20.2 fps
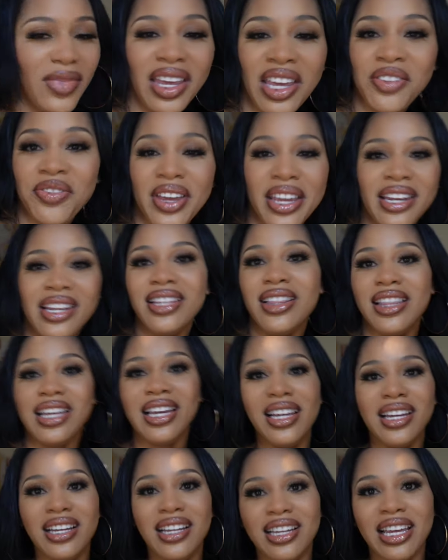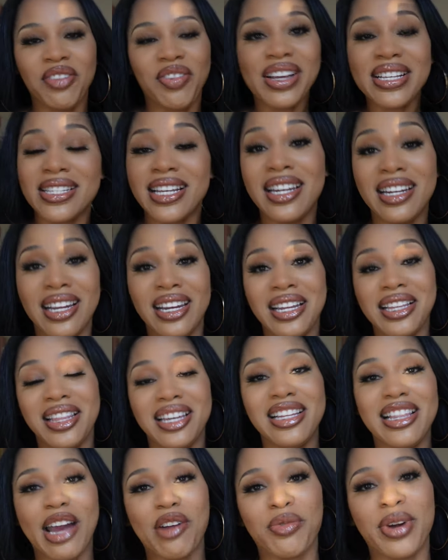if anything, if I said
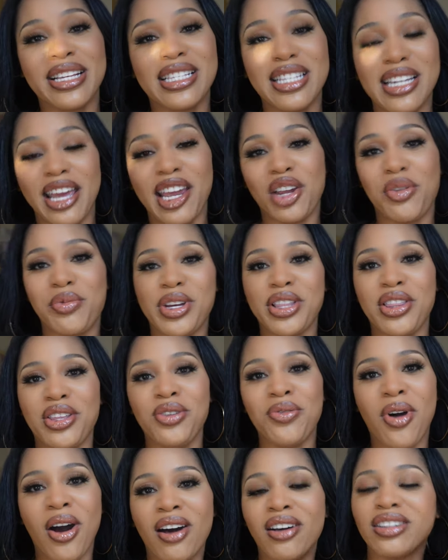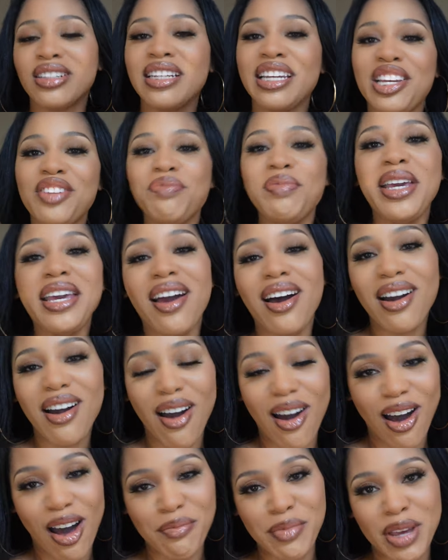anything that resonated with you all, leave me a
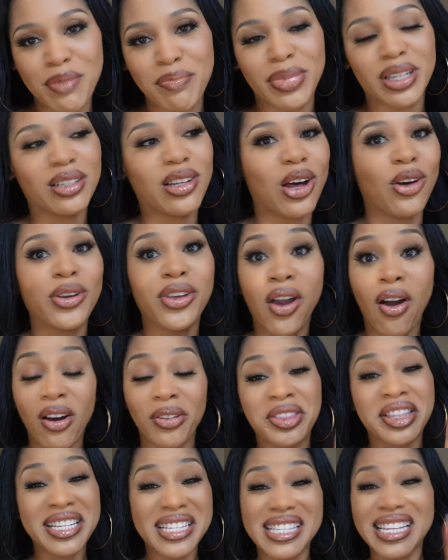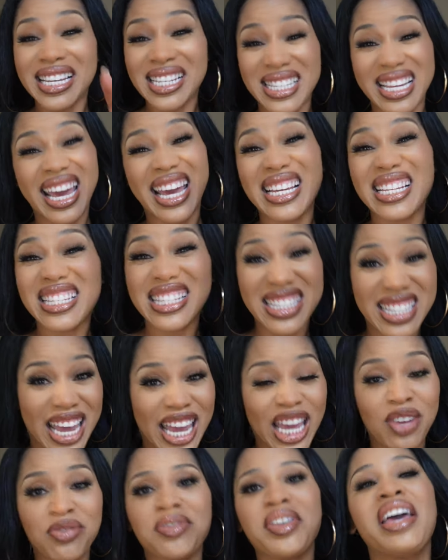comment below. Y'all, this is a
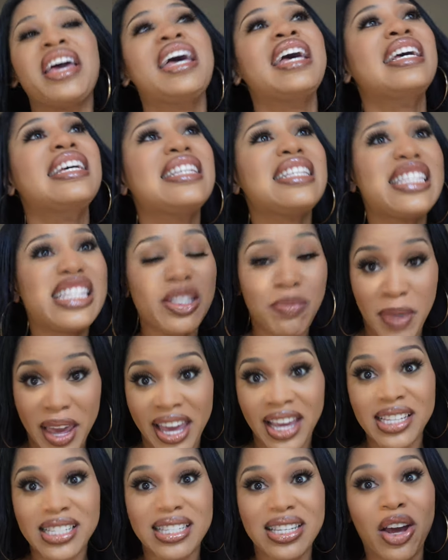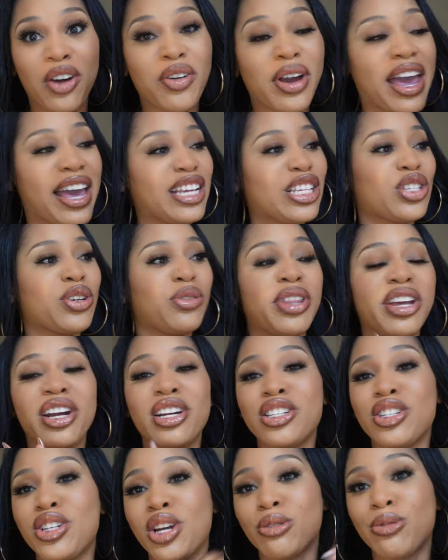safe space, okay? So there
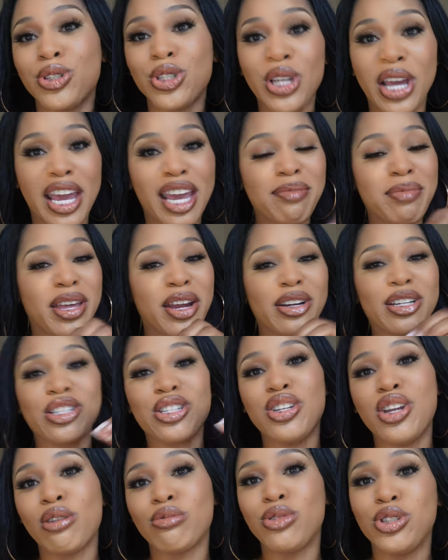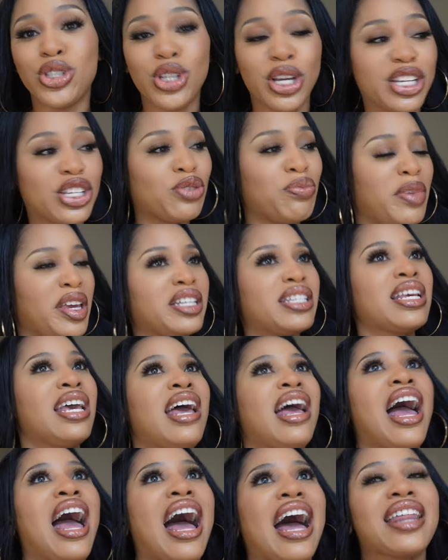is no shame, there is no judgment.
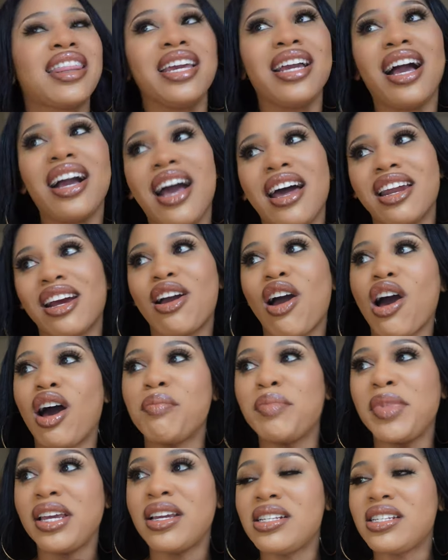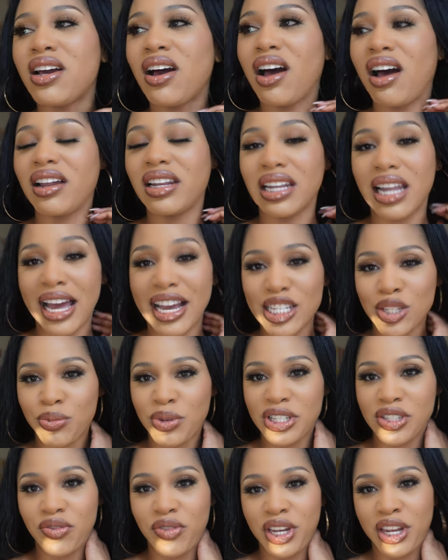I think I got a comment on last
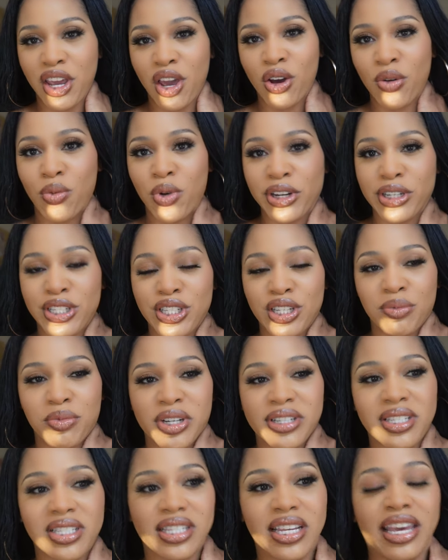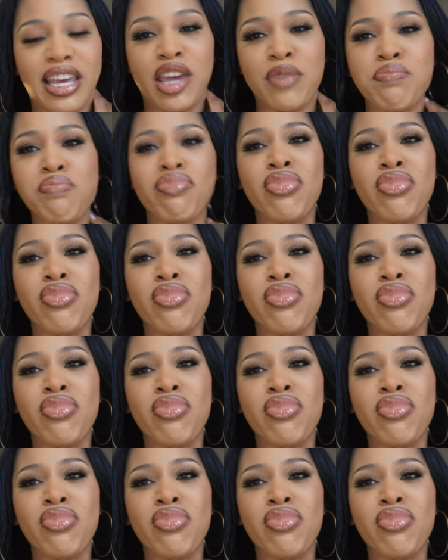week's video where someone said,